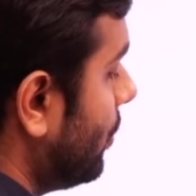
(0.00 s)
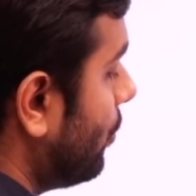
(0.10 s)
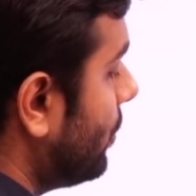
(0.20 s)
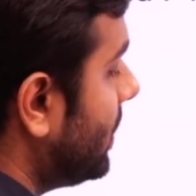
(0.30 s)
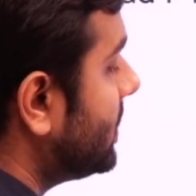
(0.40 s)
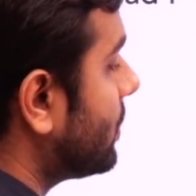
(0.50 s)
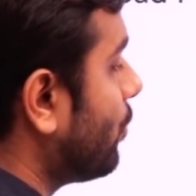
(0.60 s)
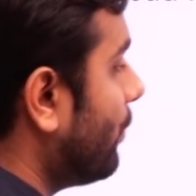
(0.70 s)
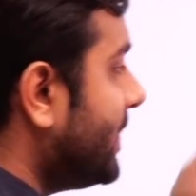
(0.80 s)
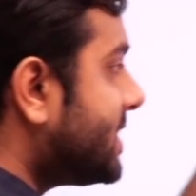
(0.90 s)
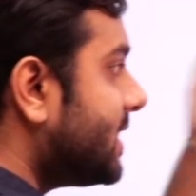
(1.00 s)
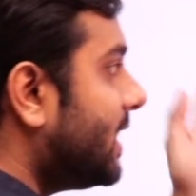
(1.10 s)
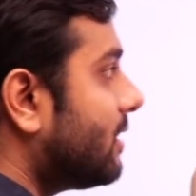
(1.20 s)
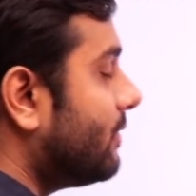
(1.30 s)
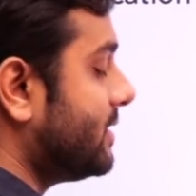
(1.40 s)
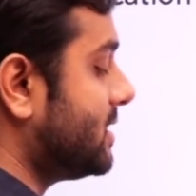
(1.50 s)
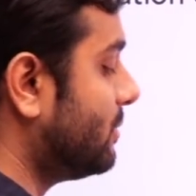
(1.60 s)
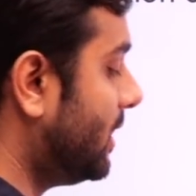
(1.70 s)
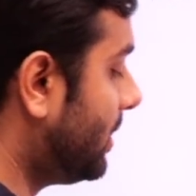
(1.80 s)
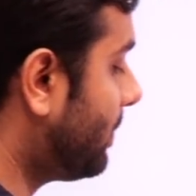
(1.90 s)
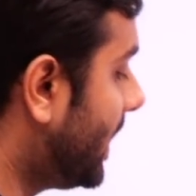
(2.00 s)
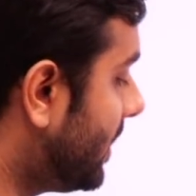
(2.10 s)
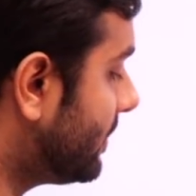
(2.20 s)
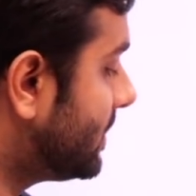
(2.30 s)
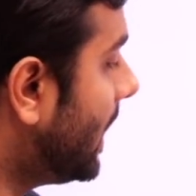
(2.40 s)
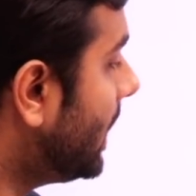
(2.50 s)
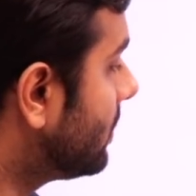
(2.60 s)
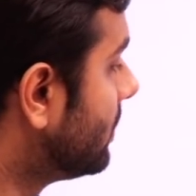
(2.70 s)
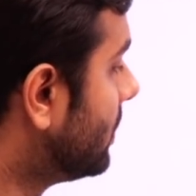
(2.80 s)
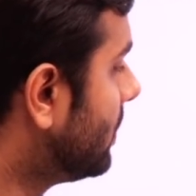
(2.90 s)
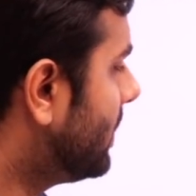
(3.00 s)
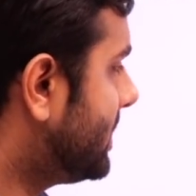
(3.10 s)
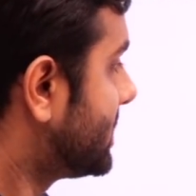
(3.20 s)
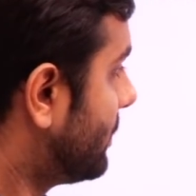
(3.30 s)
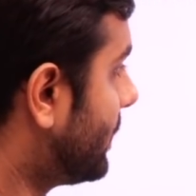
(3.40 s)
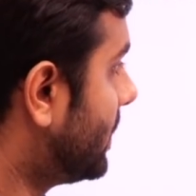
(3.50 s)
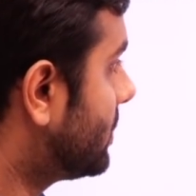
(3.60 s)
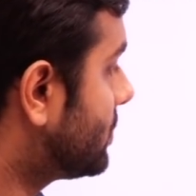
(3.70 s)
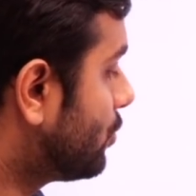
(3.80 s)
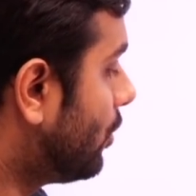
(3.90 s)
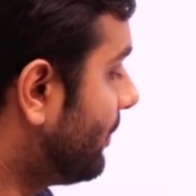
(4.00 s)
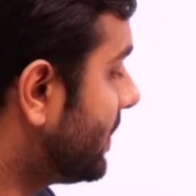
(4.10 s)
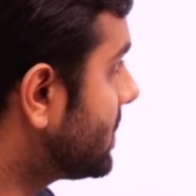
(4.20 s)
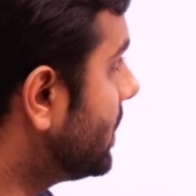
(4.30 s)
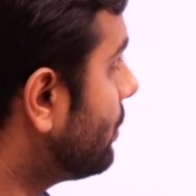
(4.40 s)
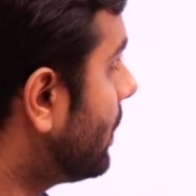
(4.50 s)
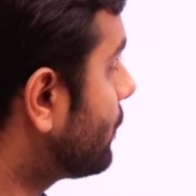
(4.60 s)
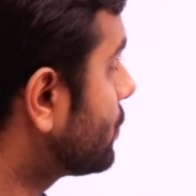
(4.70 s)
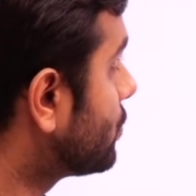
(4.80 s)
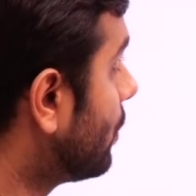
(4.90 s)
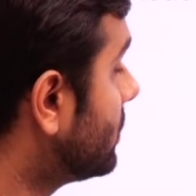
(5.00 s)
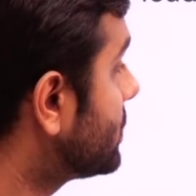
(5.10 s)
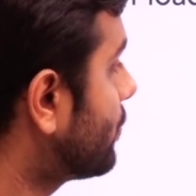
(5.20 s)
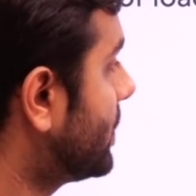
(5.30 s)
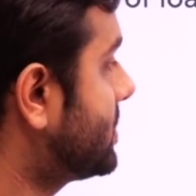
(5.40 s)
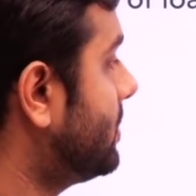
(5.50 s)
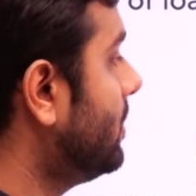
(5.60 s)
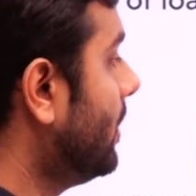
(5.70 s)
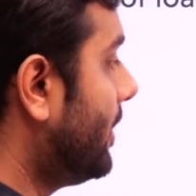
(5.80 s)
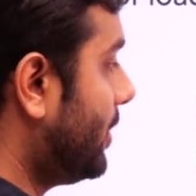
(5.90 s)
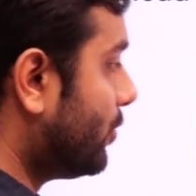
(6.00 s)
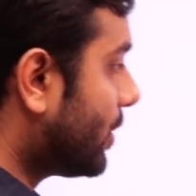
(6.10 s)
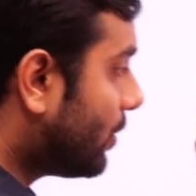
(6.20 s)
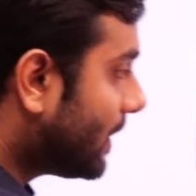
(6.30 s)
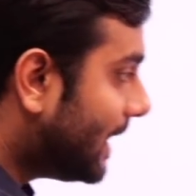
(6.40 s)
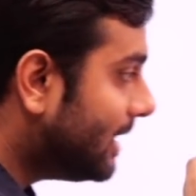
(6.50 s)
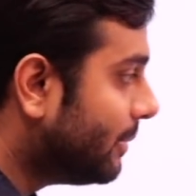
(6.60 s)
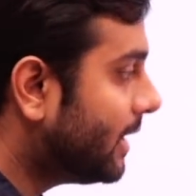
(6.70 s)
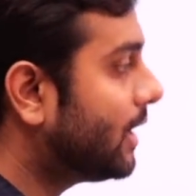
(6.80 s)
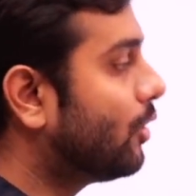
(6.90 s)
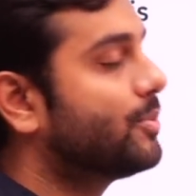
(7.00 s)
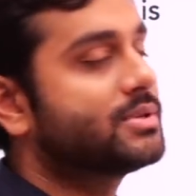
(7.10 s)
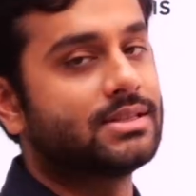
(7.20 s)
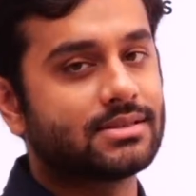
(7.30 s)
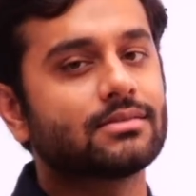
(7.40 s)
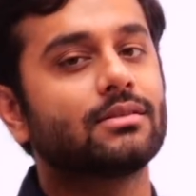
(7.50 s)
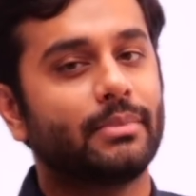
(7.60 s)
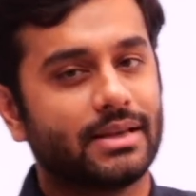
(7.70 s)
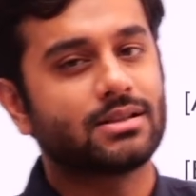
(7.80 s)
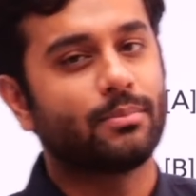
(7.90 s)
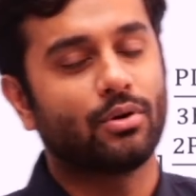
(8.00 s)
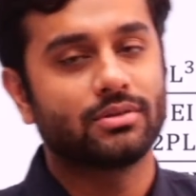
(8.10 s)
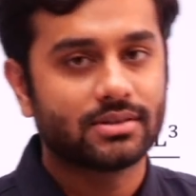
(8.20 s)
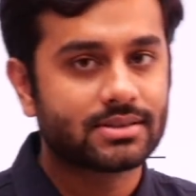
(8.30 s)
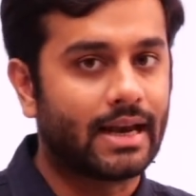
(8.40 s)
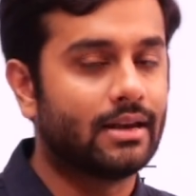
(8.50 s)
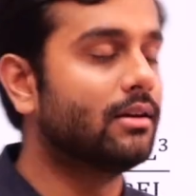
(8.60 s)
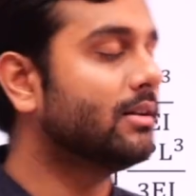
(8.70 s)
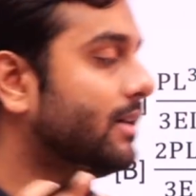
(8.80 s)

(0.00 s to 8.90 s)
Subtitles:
Only the coefficient which is multiplied with that is different. So obviously you have to solve this question. You cannot eliminate options based upon the standard